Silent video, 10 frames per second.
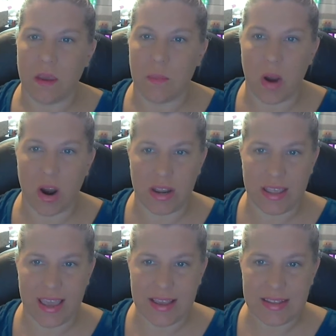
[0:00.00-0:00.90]
party
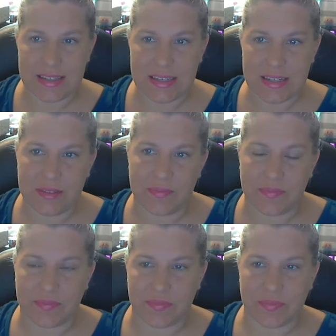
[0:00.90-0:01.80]
guest,
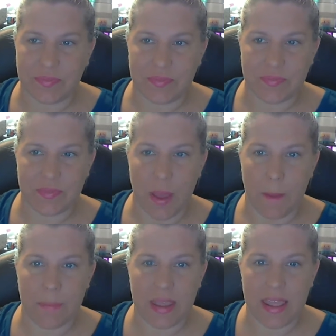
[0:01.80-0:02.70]

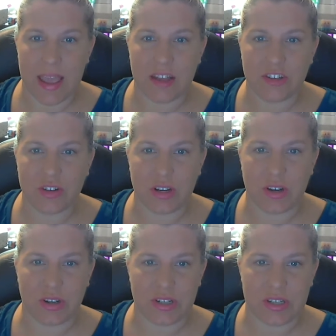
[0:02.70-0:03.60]
pediatric
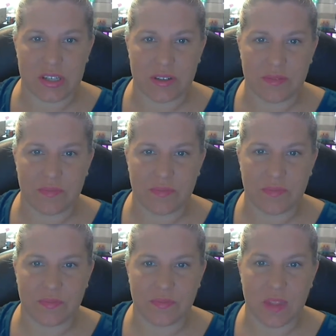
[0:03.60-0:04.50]
nurse,
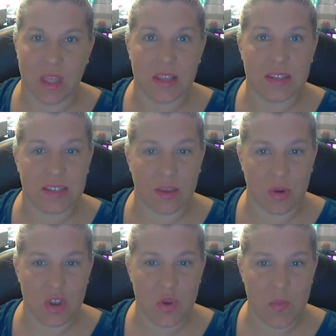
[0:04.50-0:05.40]

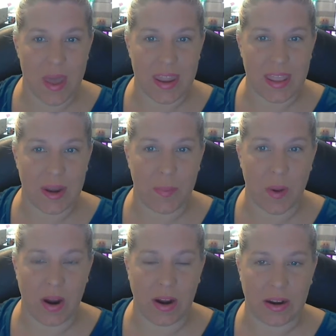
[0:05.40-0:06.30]
someone you met in a
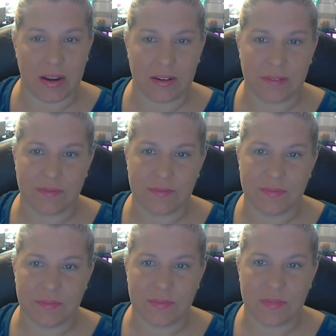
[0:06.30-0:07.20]
park,
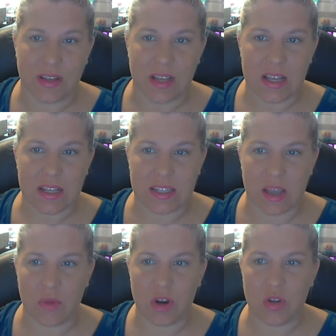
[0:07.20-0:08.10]

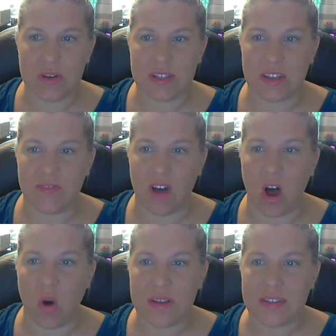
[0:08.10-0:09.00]
someone who is
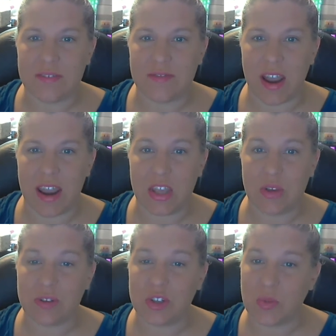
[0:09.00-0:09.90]
always inviting
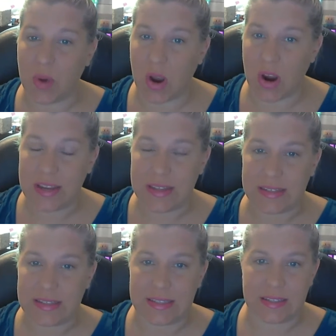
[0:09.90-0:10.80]
you to
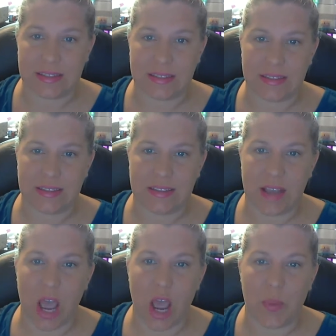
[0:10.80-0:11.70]
parties,
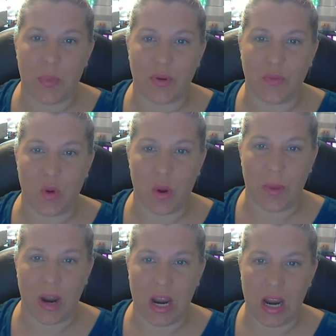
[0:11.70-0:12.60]
a performer,